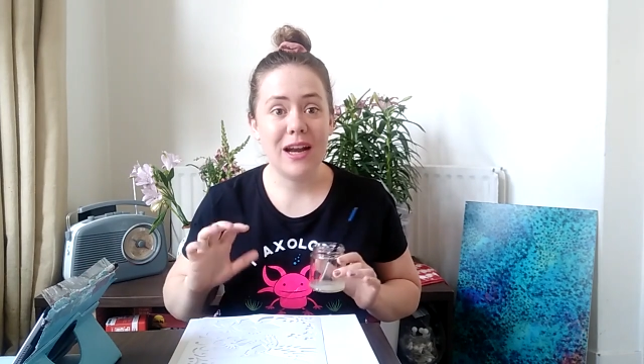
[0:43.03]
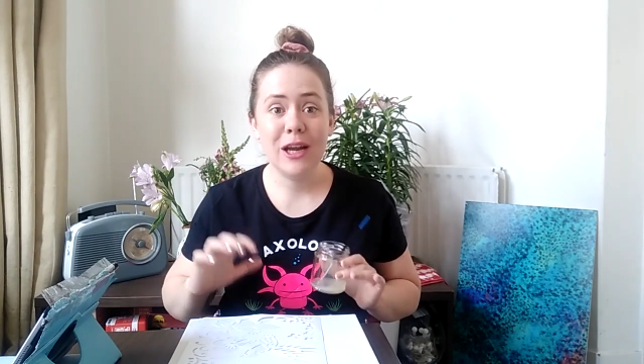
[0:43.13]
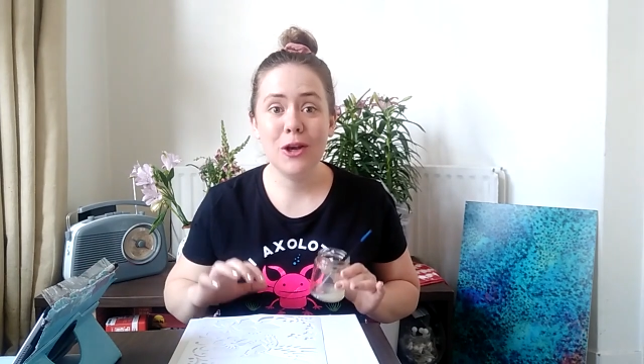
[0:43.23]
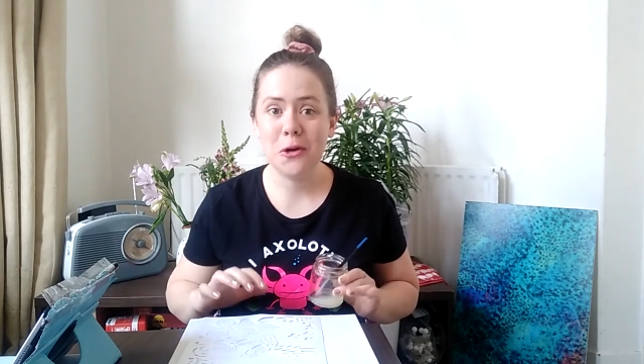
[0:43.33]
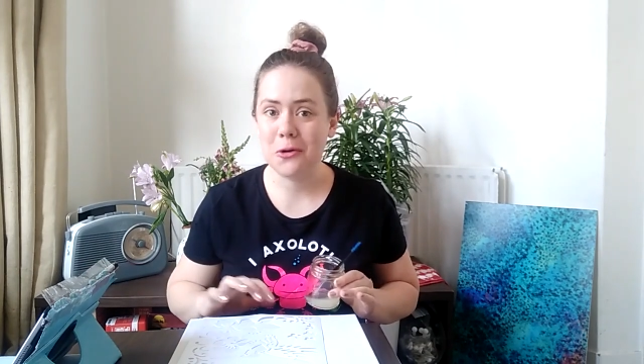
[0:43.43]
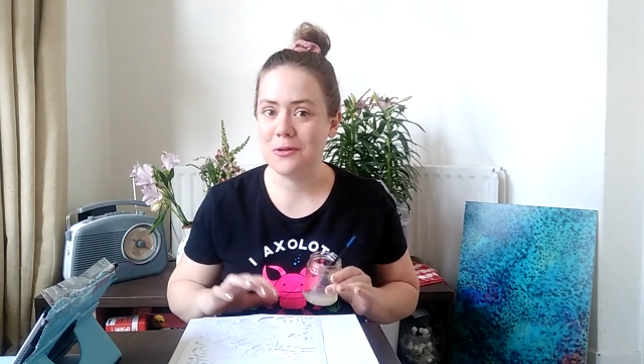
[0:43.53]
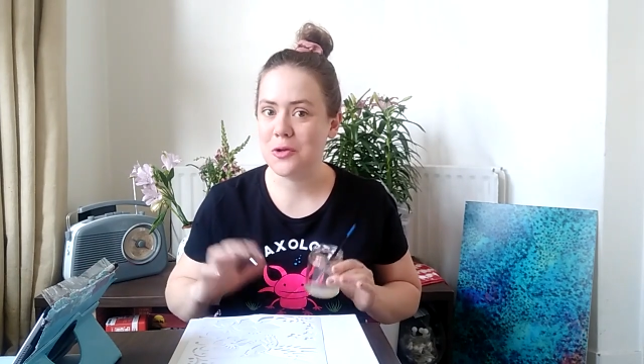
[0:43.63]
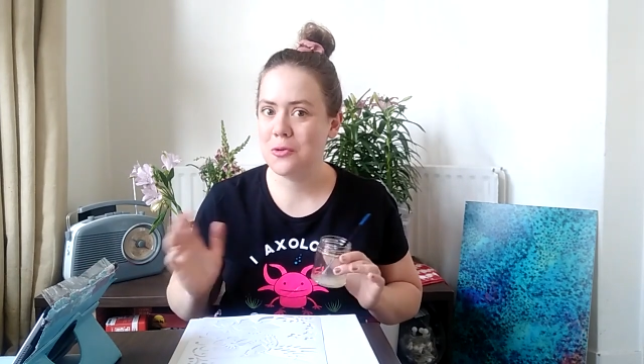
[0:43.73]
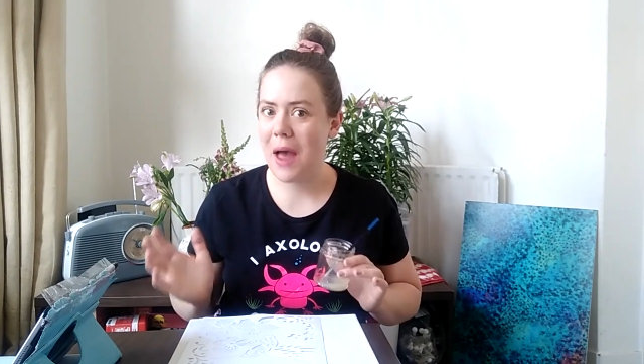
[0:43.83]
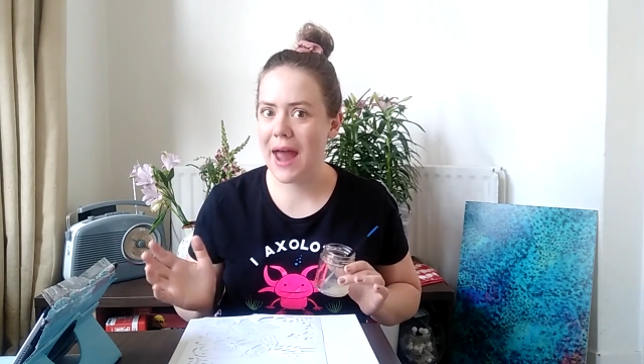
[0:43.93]
that I can
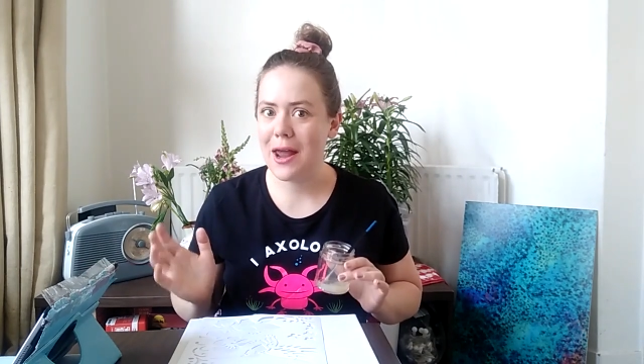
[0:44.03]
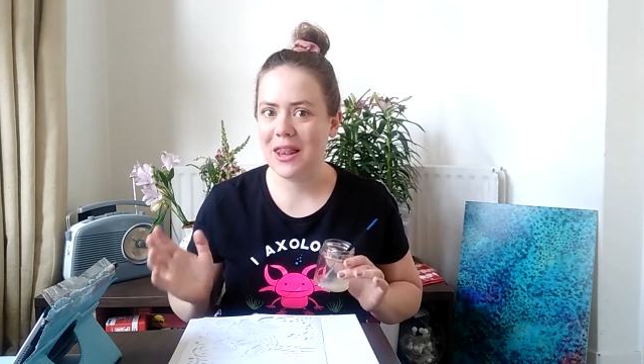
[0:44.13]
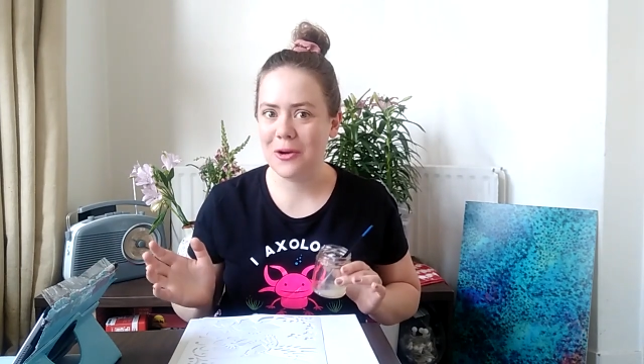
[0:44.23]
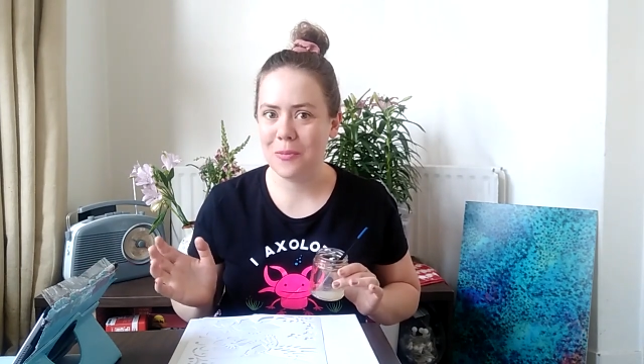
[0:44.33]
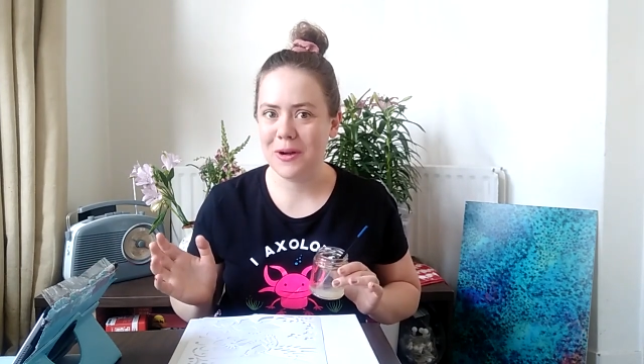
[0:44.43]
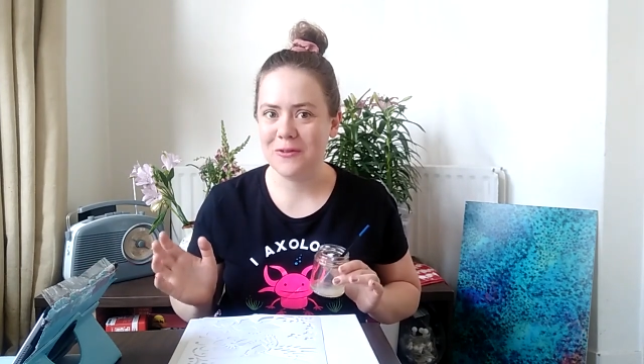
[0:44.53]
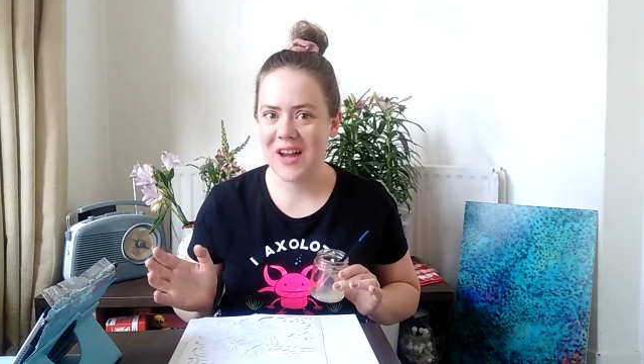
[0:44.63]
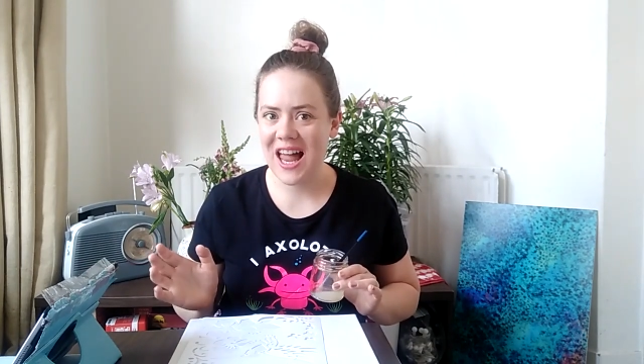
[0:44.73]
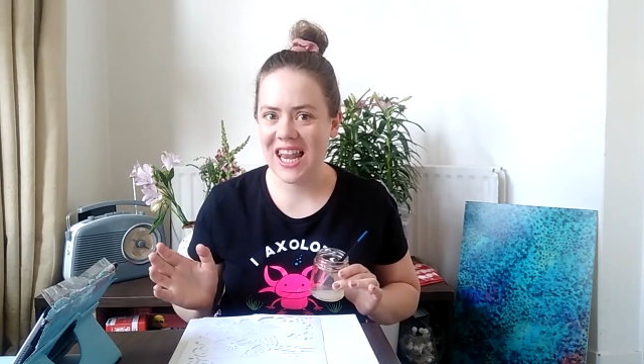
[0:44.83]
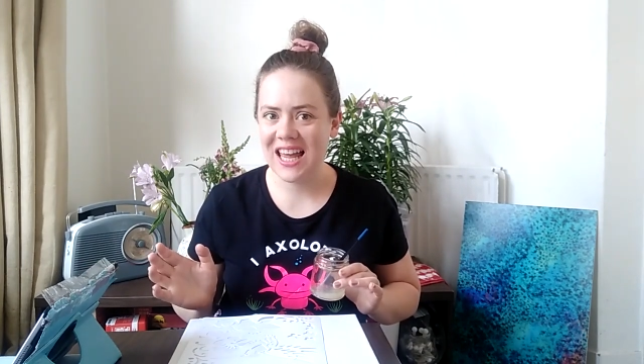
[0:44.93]
use to add a little bit
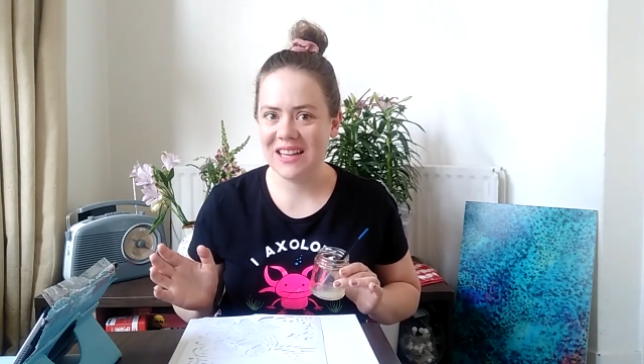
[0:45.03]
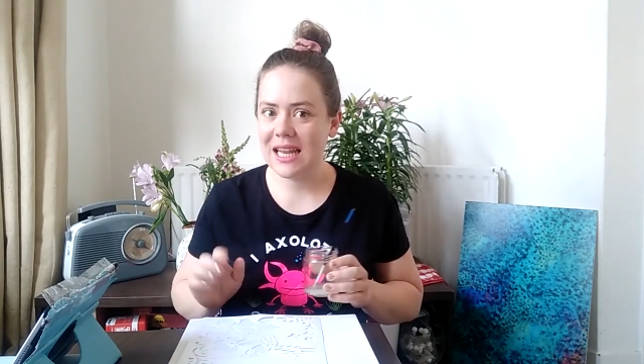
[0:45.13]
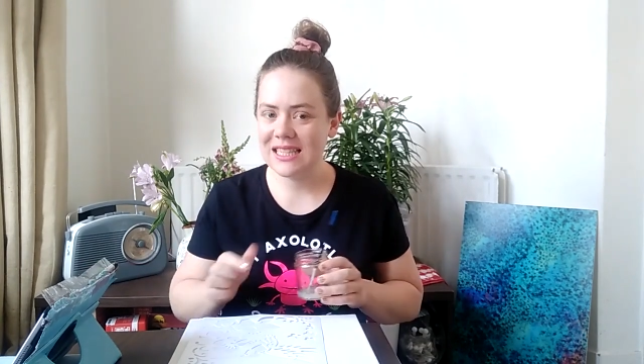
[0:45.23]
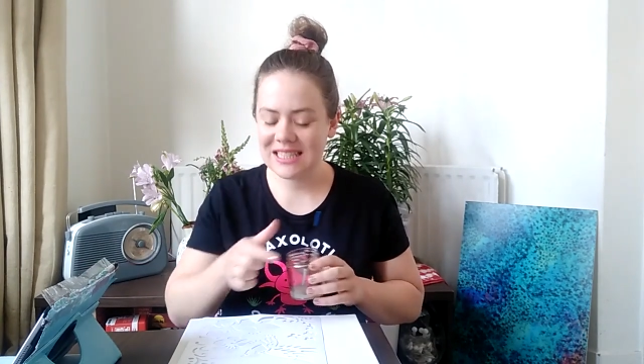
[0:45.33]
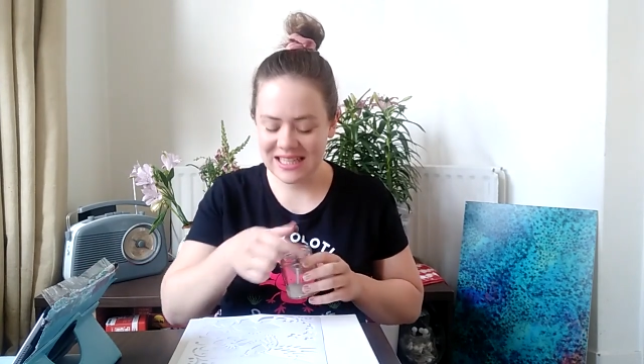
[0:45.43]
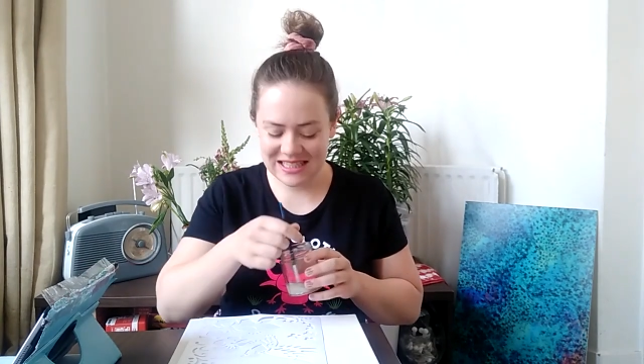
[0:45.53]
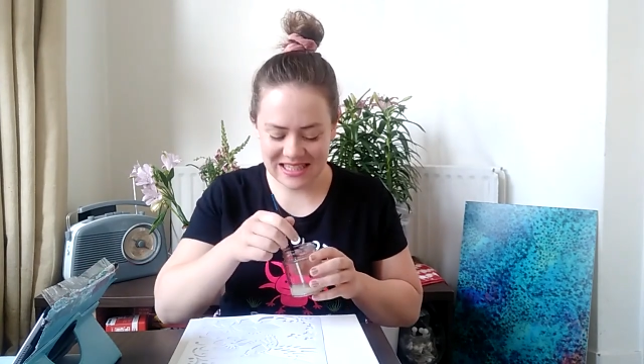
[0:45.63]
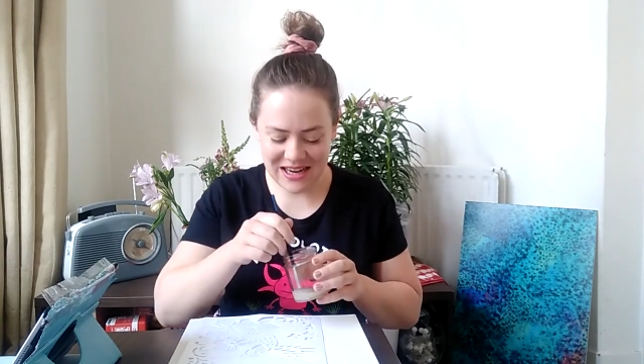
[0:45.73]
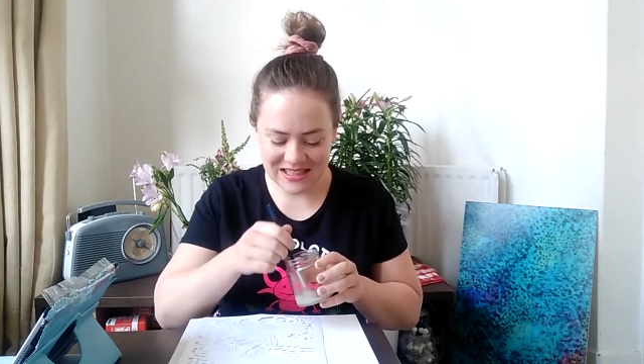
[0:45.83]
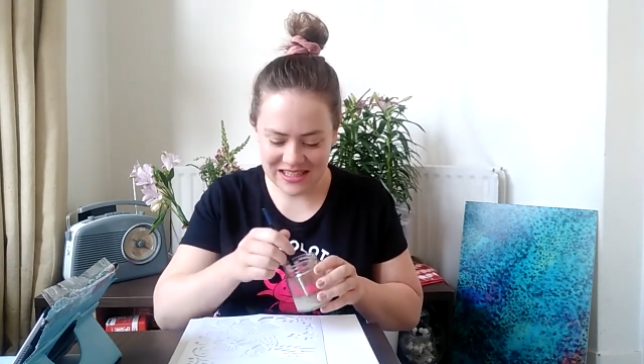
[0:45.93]
of color. Let's get
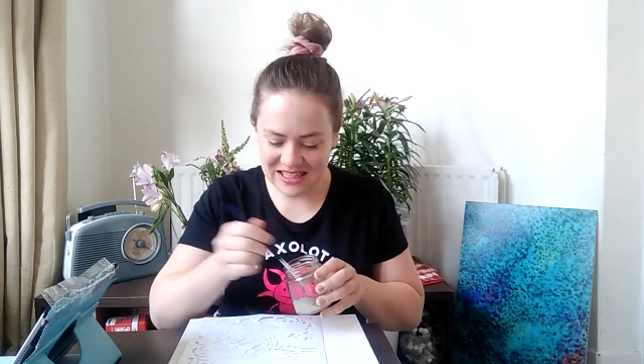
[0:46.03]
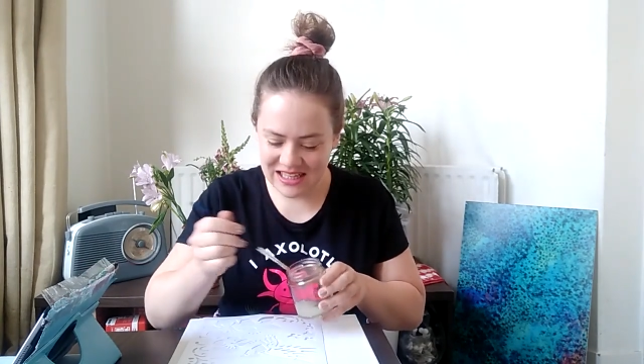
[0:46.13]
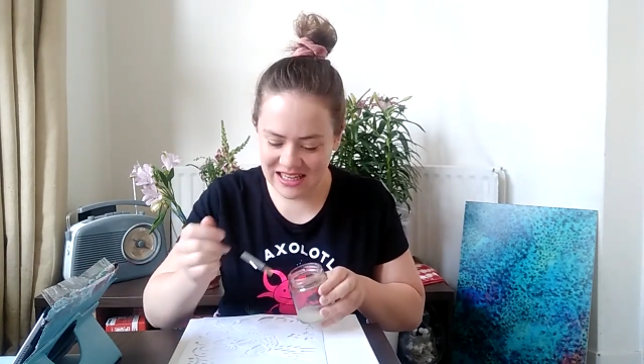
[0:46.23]
started.